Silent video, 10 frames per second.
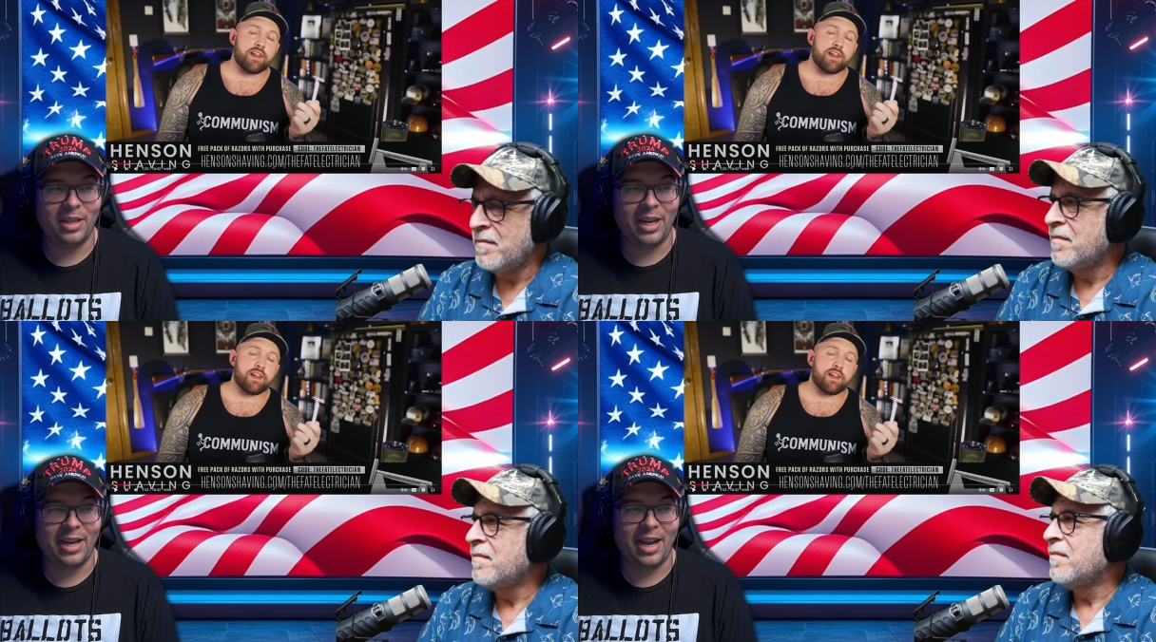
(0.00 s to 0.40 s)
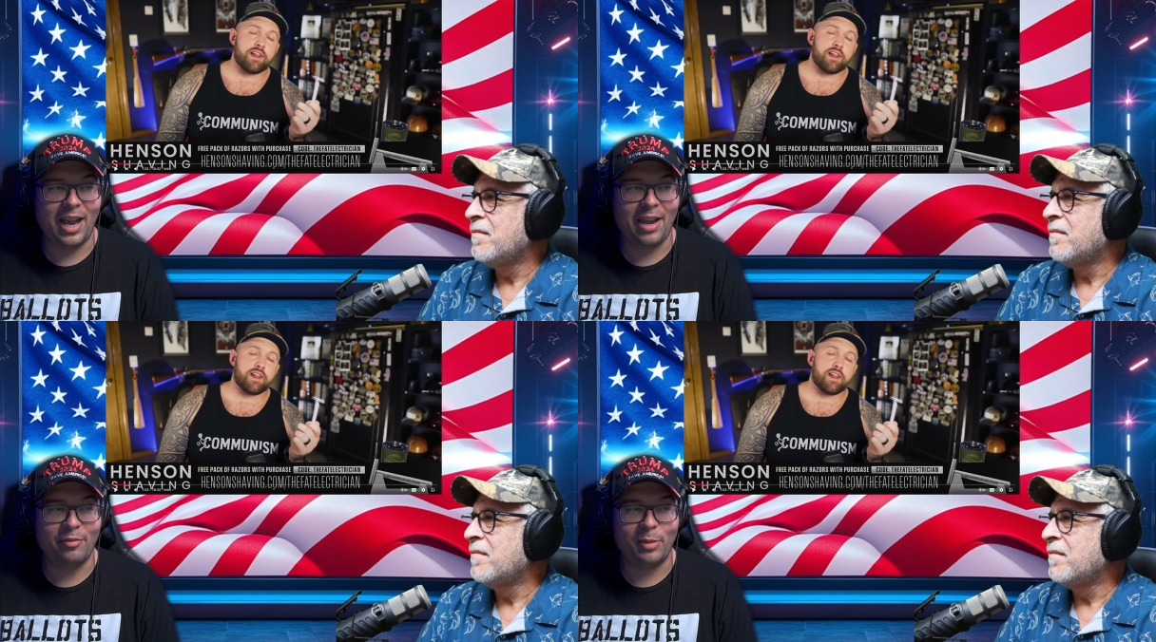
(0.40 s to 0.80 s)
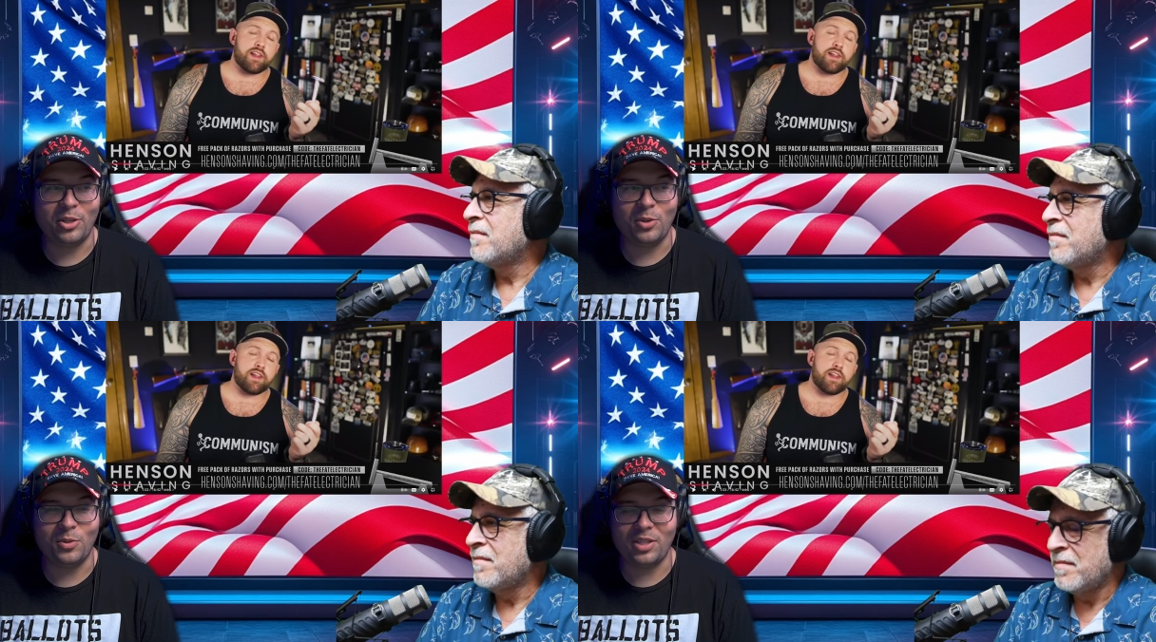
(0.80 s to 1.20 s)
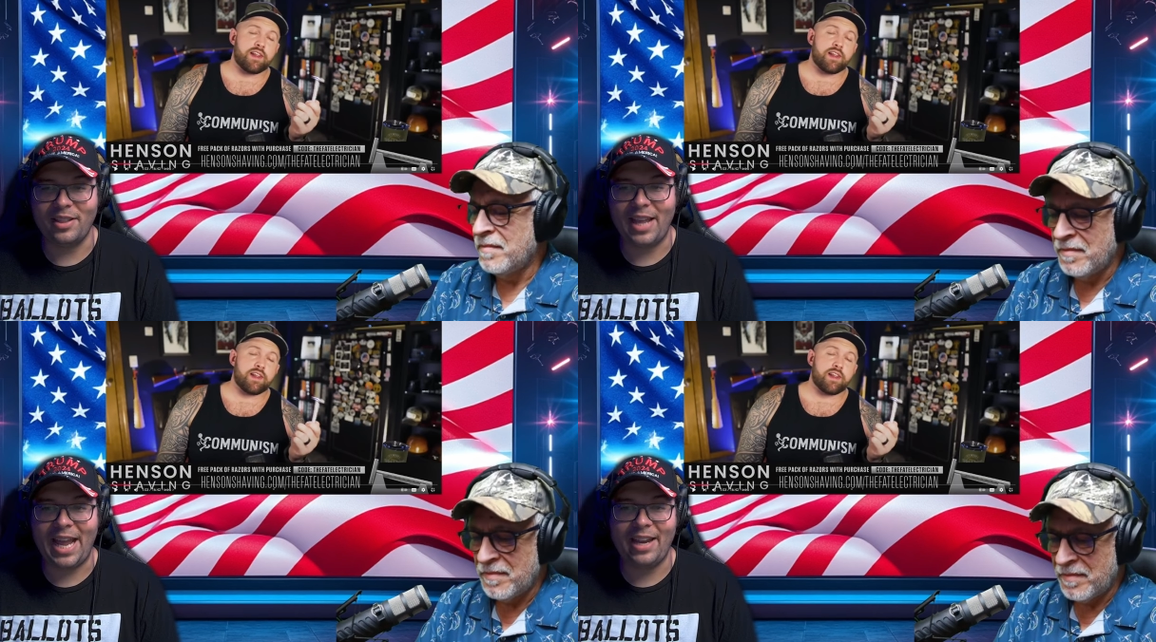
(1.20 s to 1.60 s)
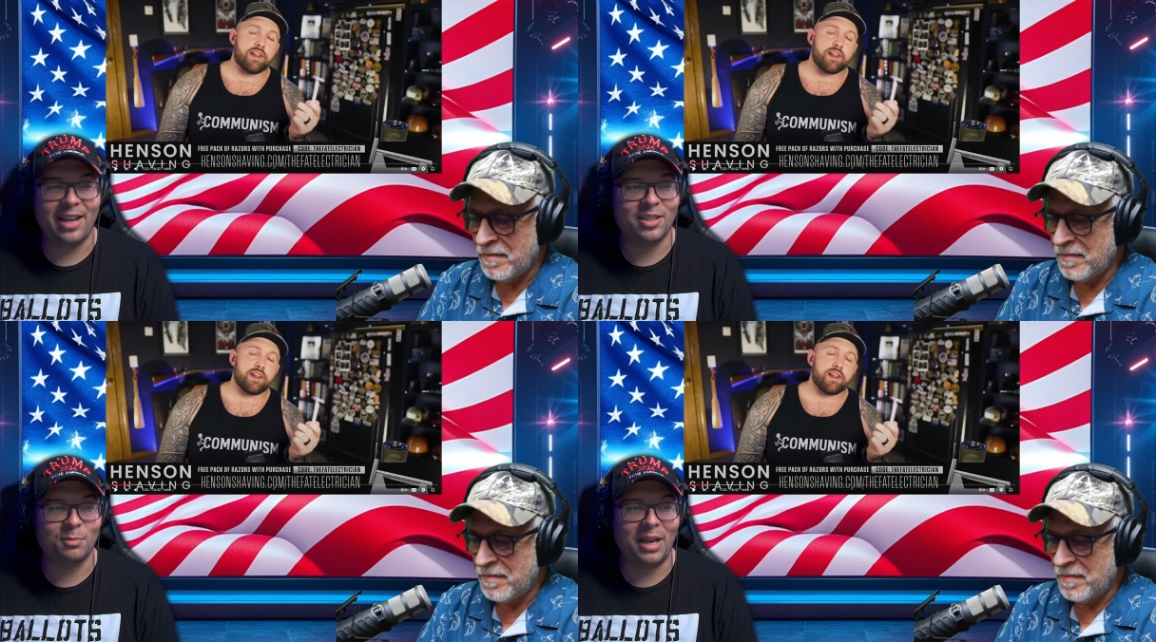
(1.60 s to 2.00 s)
Speaker 1: and I've been using that
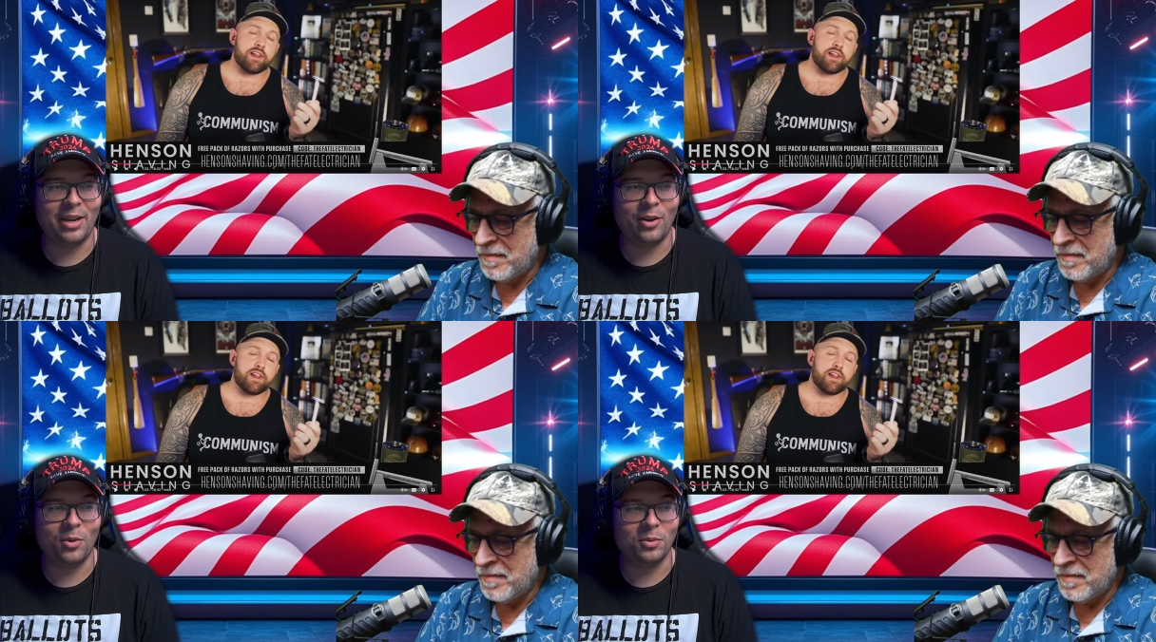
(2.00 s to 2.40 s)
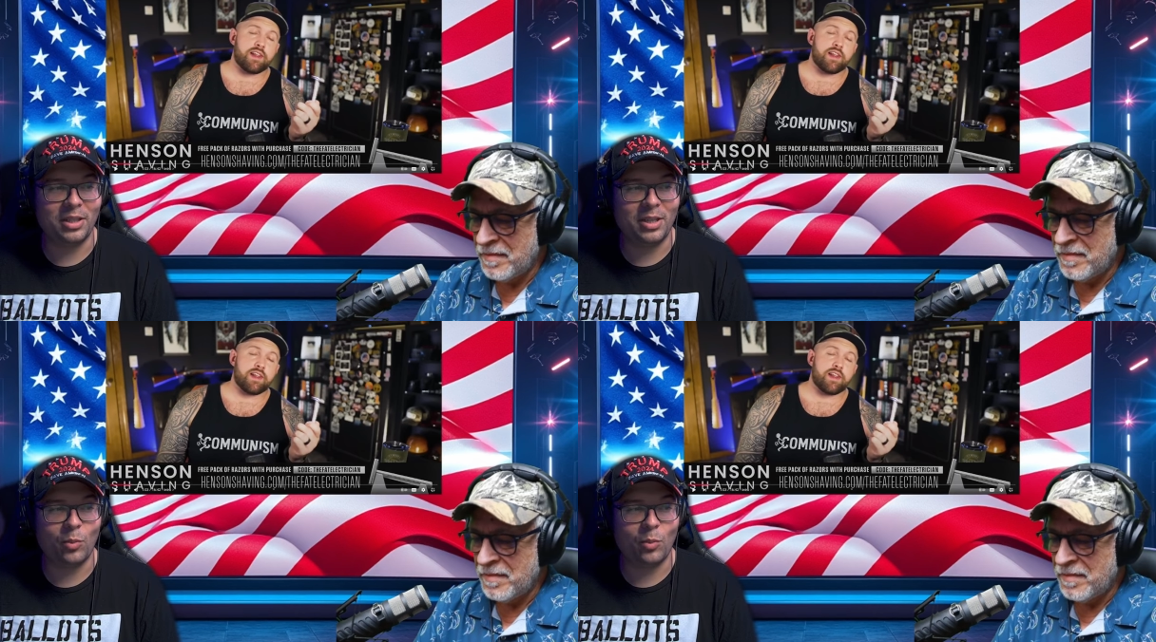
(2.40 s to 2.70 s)
as my only